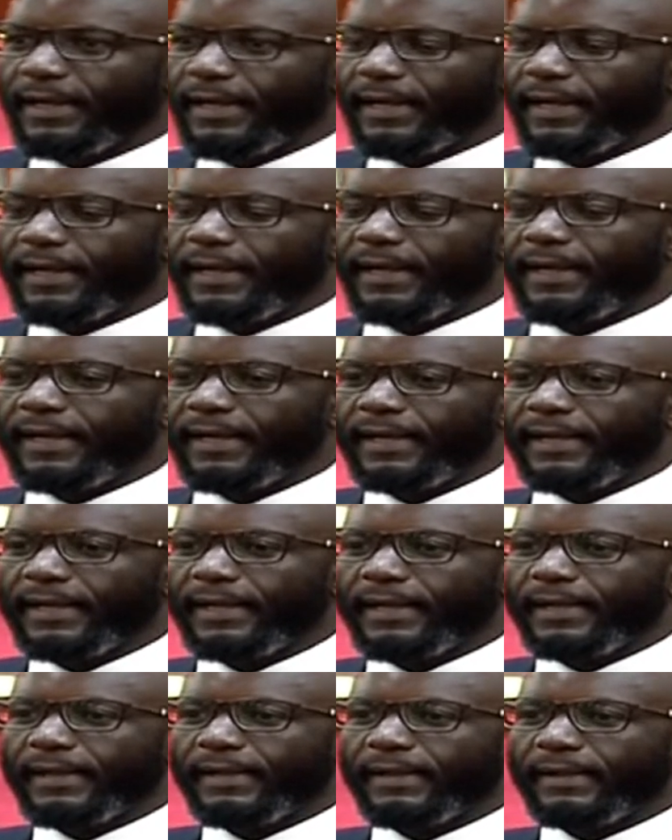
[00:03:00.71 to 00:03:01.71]
the
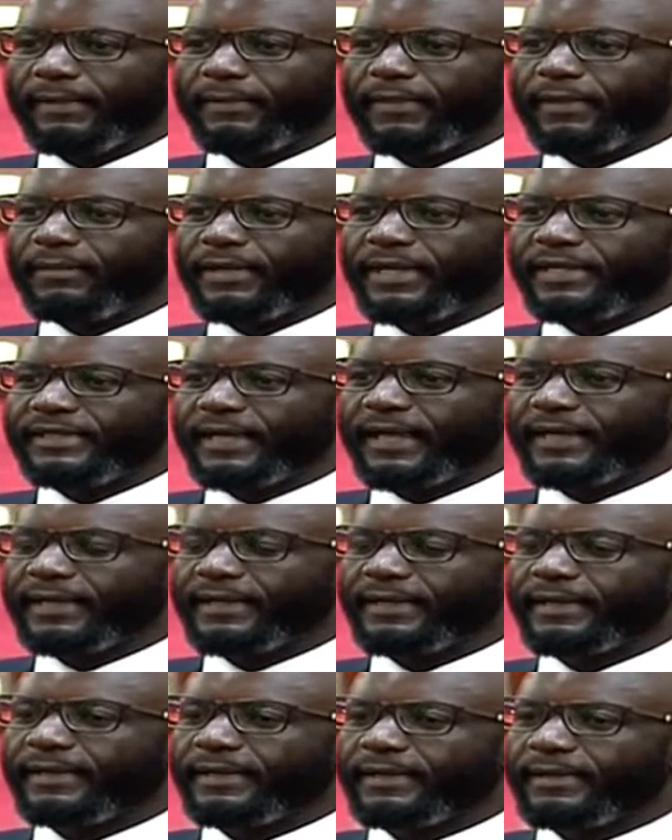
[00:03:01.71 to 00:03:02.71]

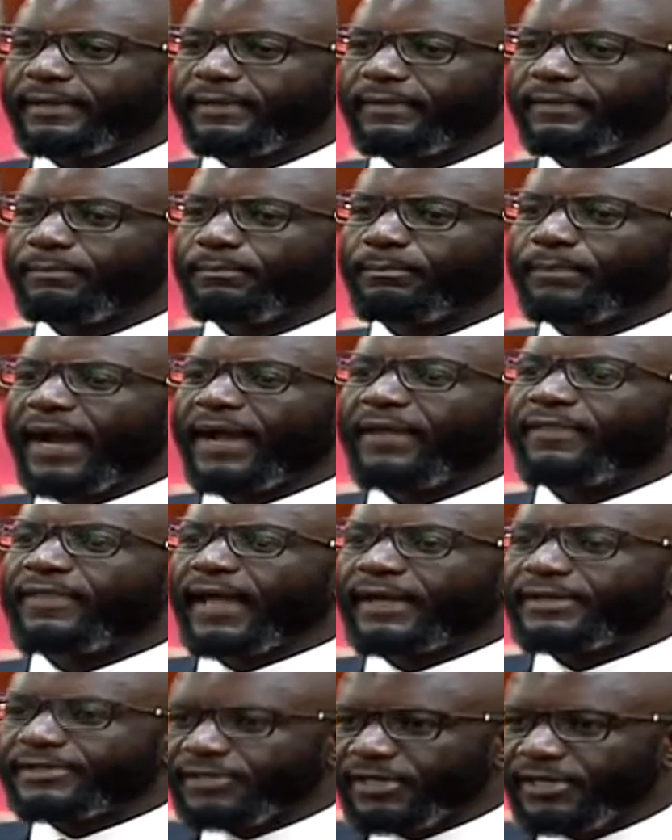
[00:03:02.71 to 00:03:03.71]
military, by
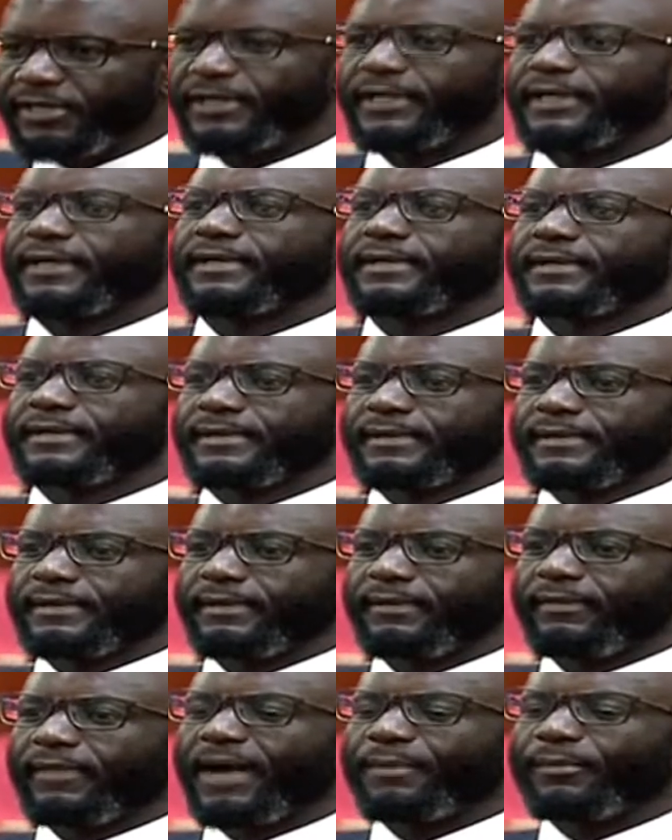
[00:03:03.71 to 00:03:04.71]
their training,
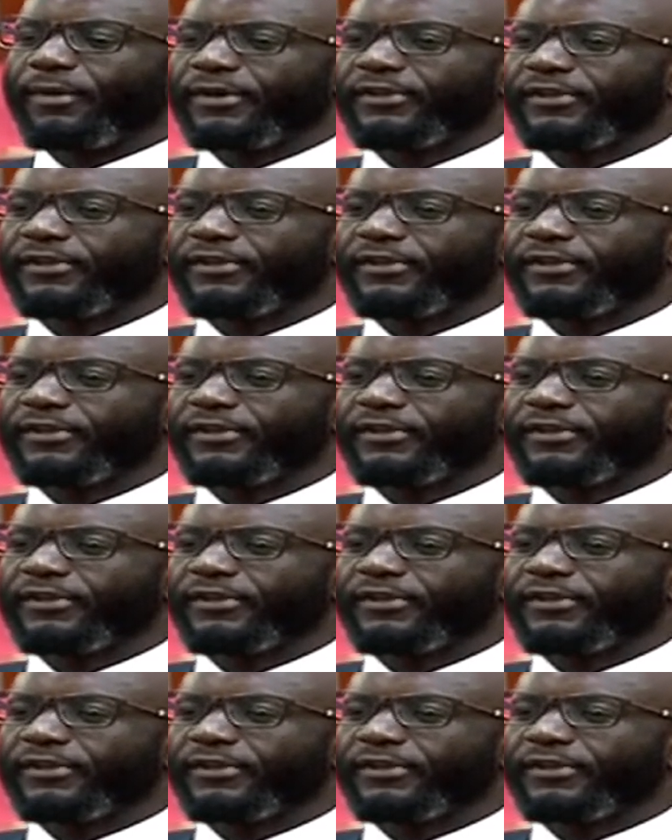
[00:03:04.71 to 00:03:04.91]
they are